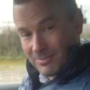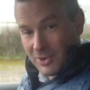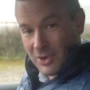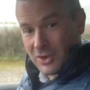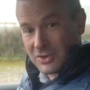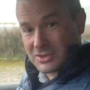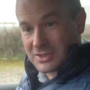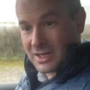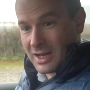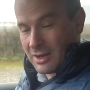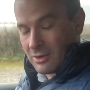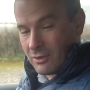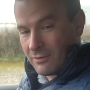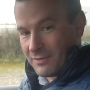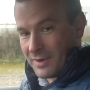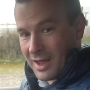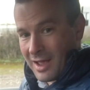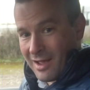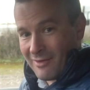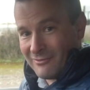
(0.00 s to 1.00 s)
Personally, I love
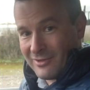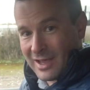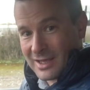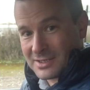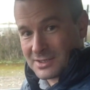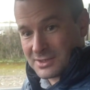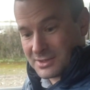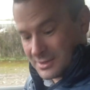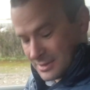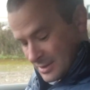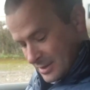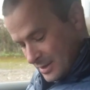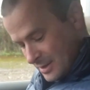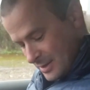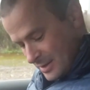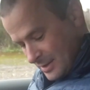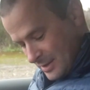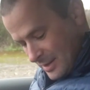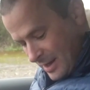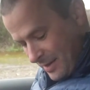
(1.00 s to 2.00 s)
an armrest
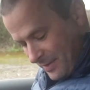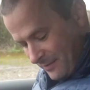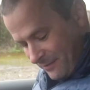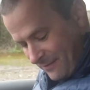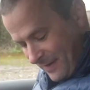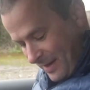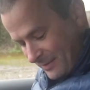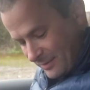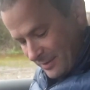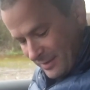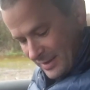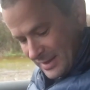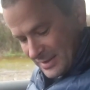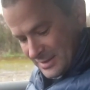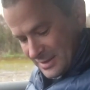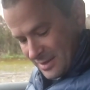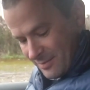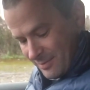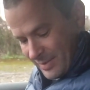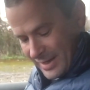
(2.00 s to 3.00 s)
and the fact that
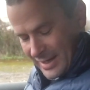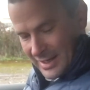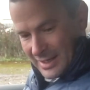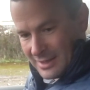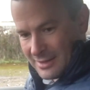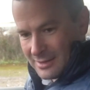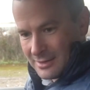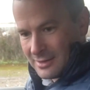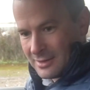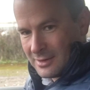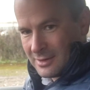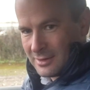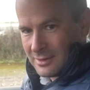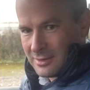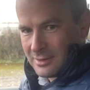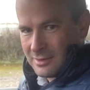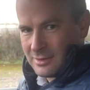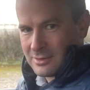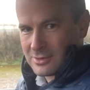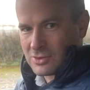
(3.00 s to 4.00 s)
this can be
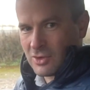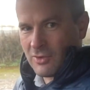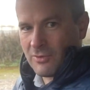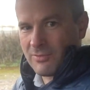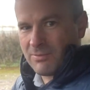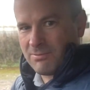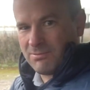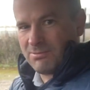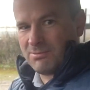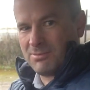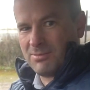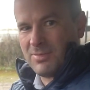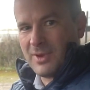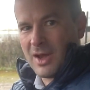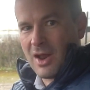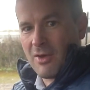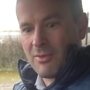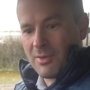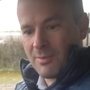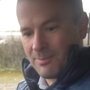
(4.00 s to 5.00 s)
sort of, you
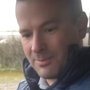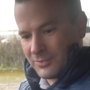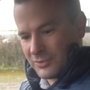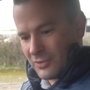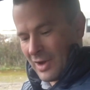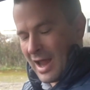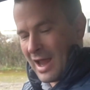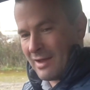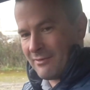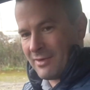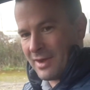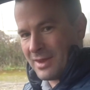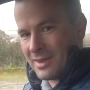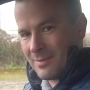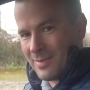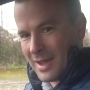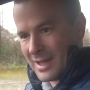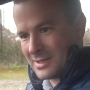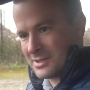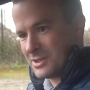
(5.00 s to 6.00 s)
know, the driver and
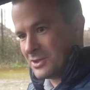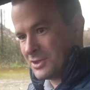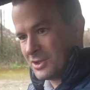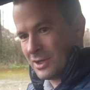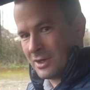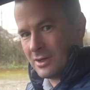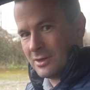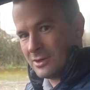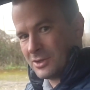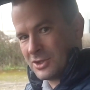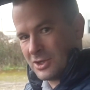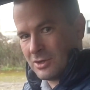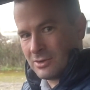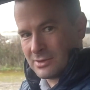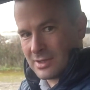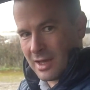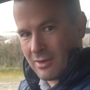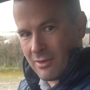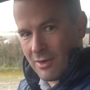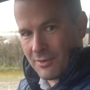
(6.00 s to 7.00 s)
the passenger can
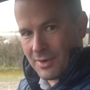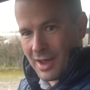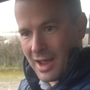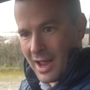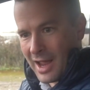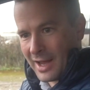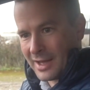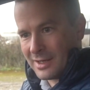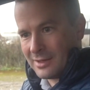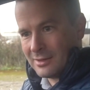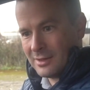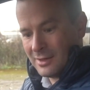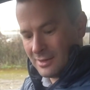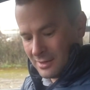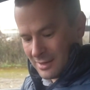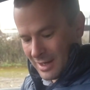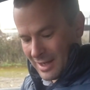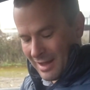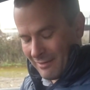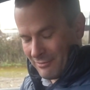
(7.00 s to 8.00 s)
choose their own height
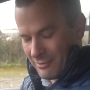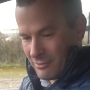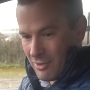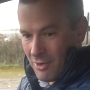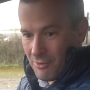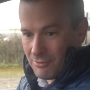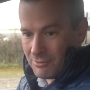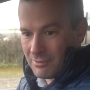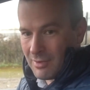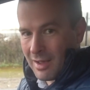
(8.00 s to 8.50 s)
and have their own